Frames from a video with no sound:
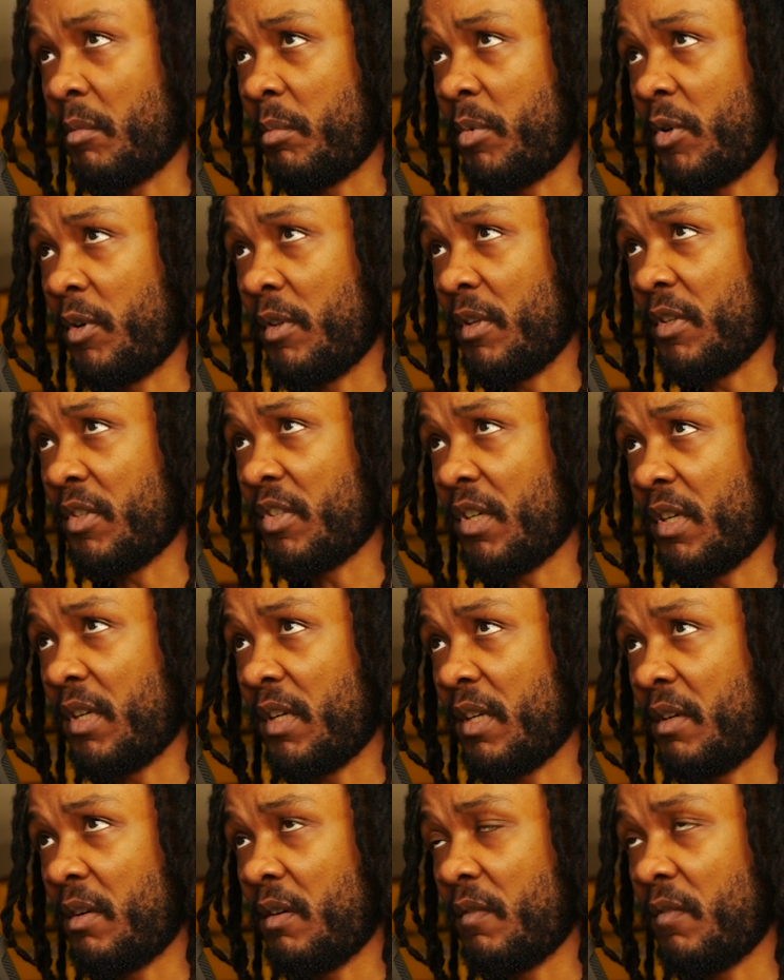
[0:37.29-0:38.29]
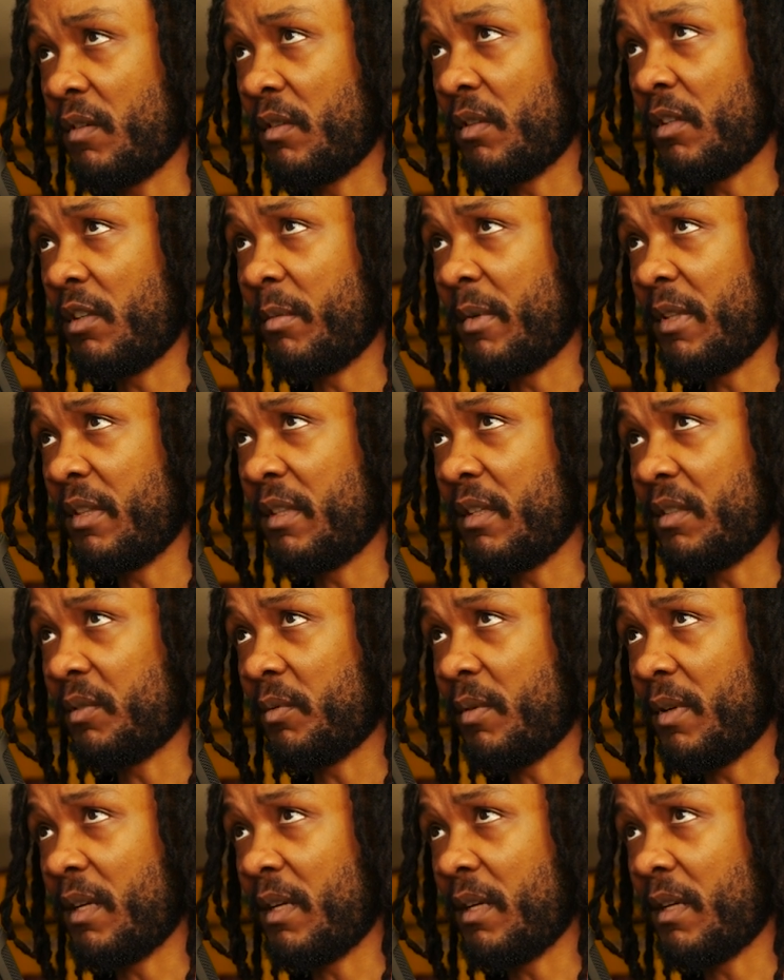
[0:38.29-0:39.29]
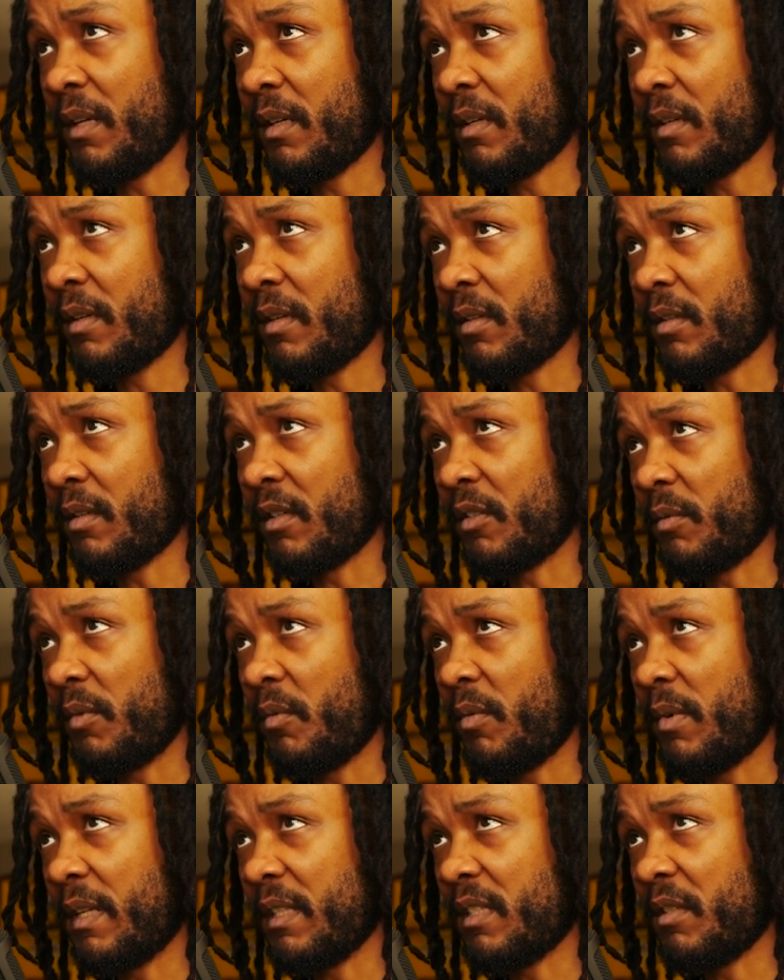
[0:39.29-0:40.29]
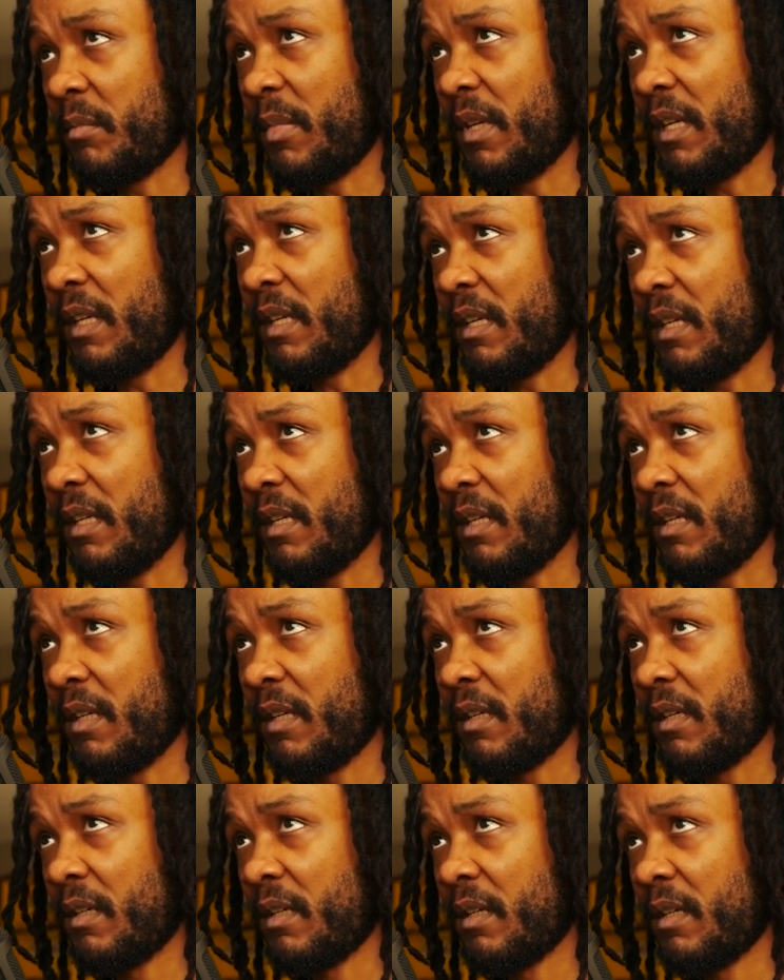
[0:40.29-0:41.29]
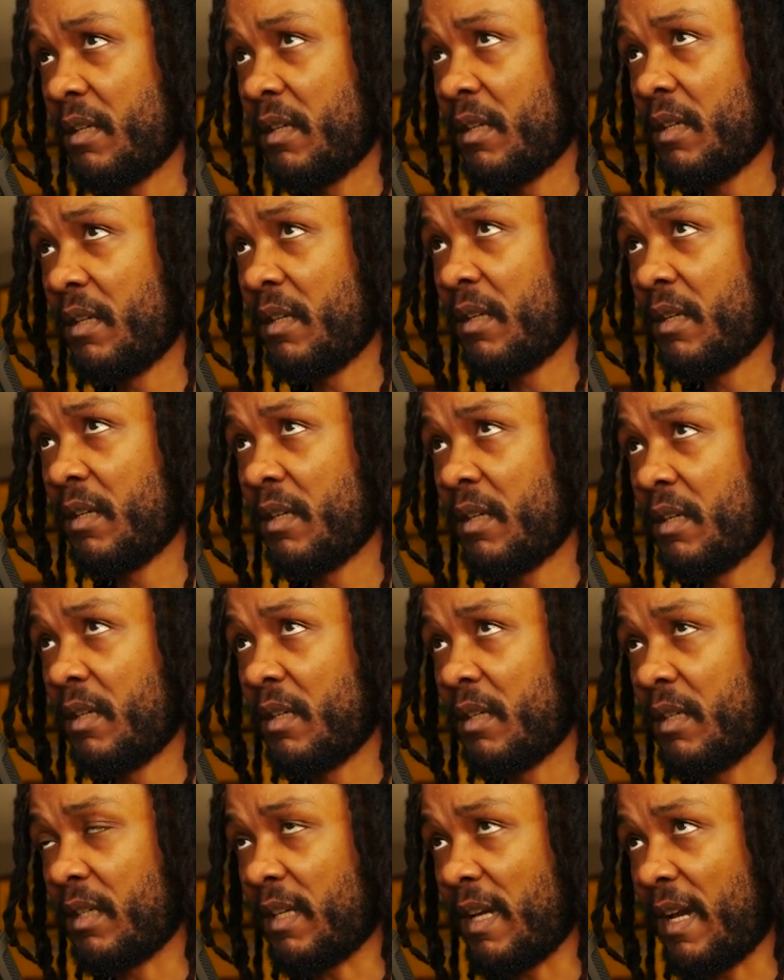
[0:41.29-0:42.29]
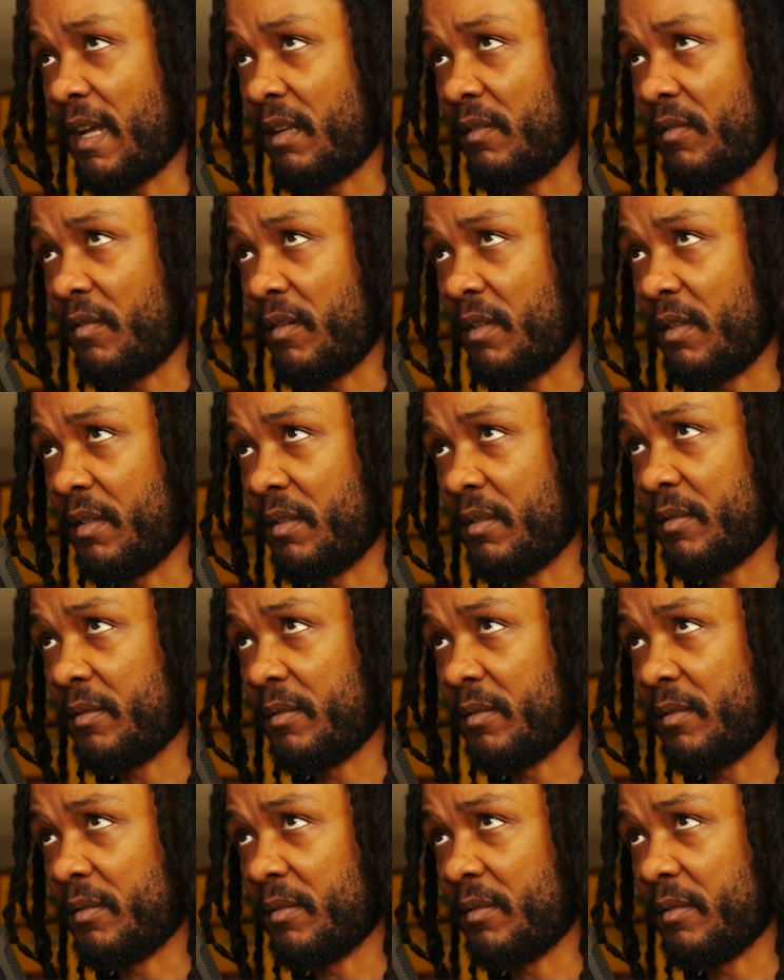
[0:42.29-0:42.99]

Pull the chin over a little bit this way because we want it to be kind of a